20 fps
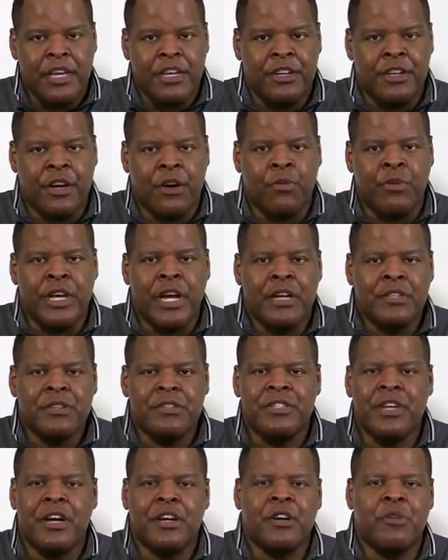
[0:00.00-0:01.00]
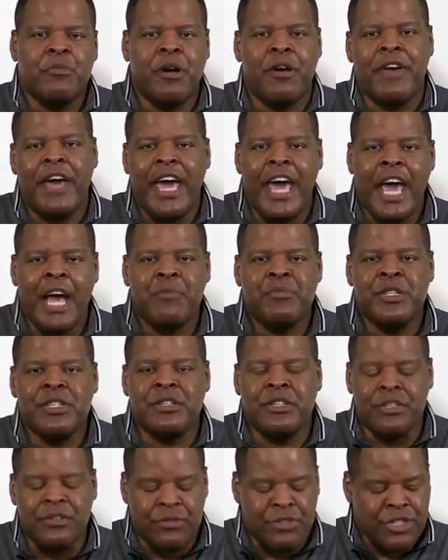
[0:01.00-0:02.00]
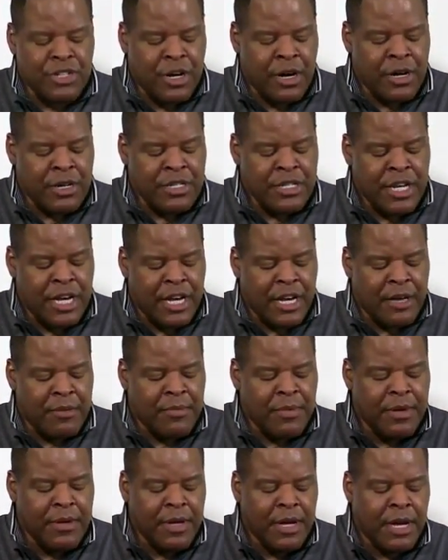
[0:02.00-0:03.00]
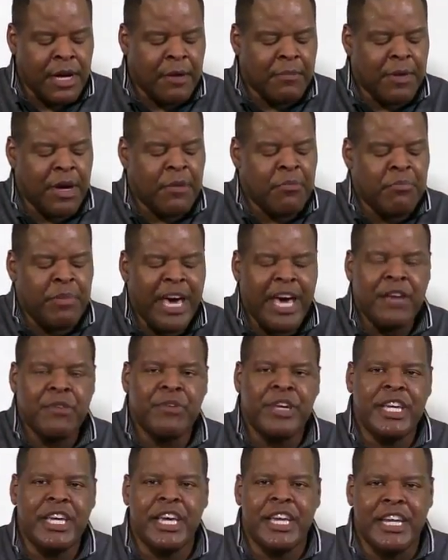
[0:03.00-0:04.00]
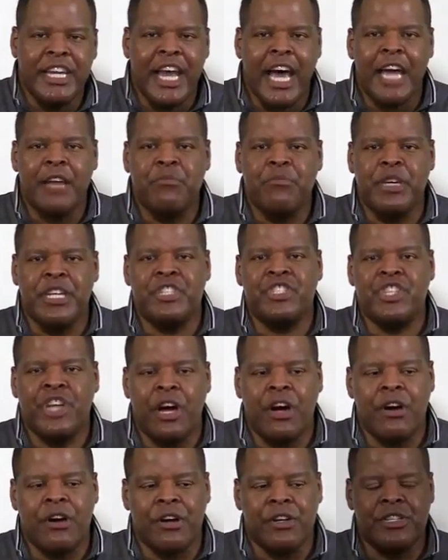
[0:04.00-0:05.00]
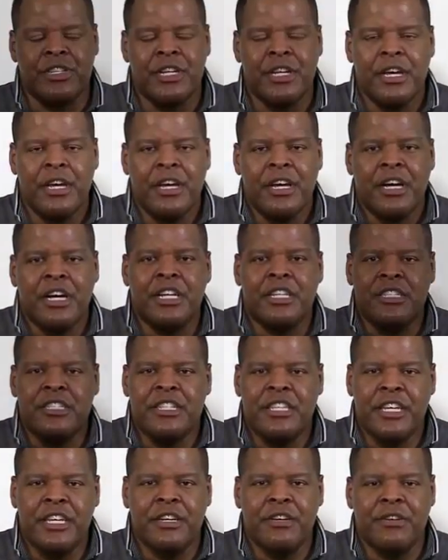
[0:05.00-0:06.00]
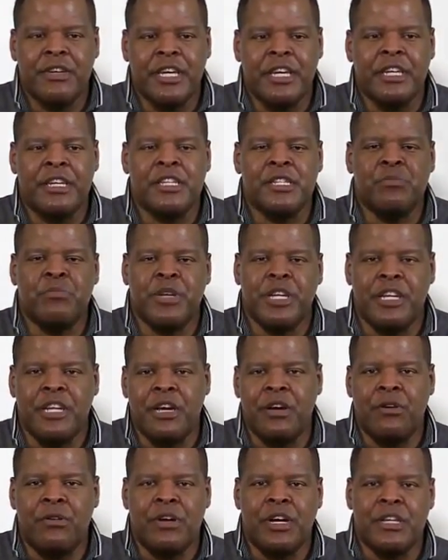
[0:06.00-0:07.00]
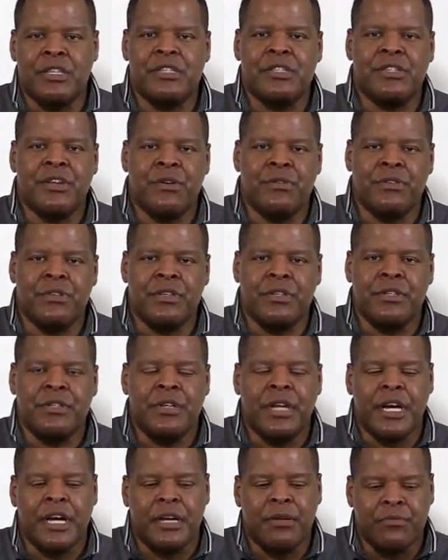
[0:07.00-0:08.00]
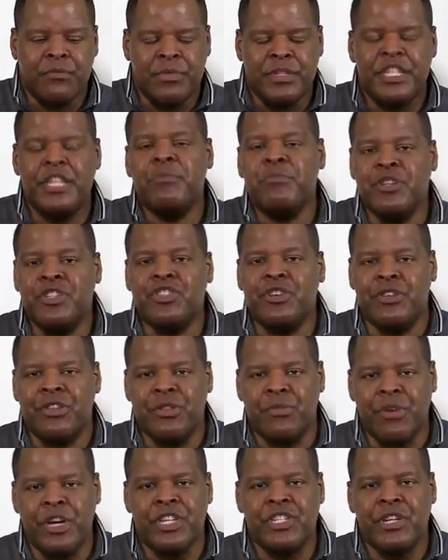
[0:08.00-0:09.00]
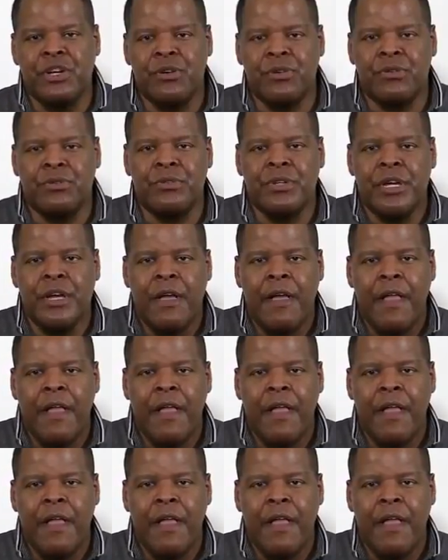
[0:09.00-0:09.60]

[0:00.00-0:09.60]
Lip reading: We also talk about absolute charge time. A battery cannot be charged until it is below a certain temperature threshold.